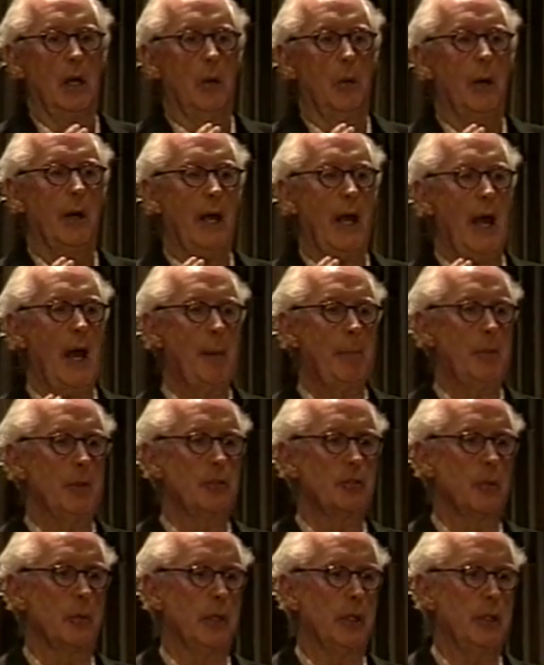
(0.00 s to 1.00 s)
what
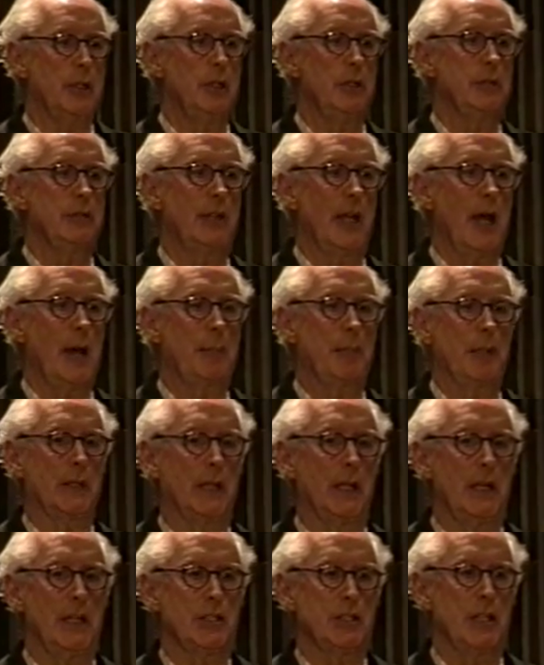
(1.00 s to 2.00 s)
happens when a news
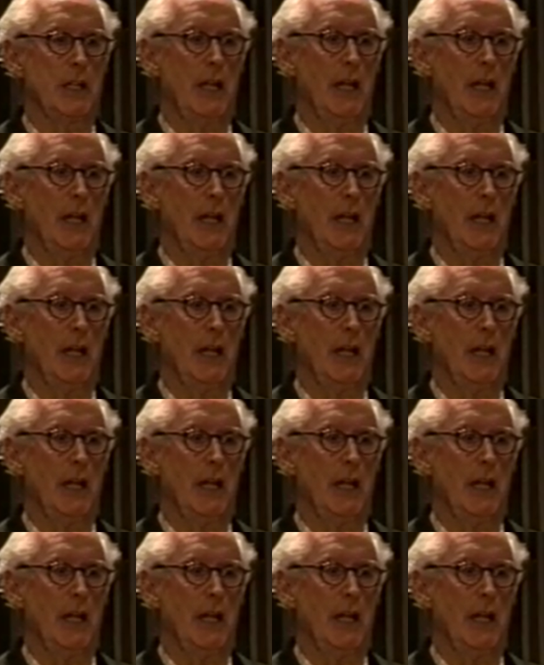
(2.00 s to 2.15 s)
application